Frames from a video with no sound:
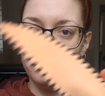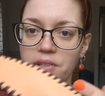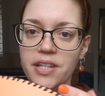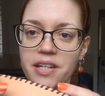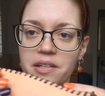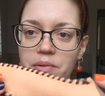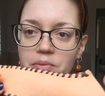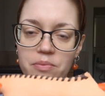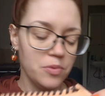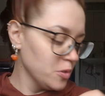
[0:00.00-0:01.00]
Yeah,
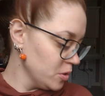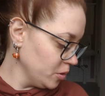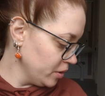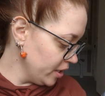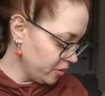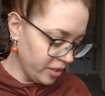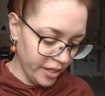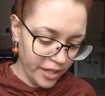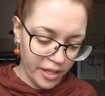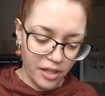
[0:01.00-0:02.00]
so now I
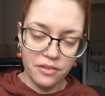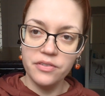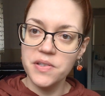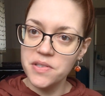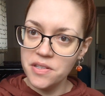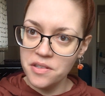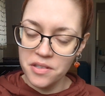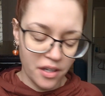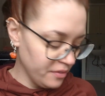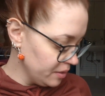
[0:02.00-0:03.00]
have a scissors
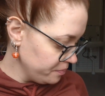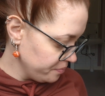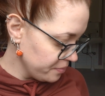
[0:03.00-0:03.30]
cover.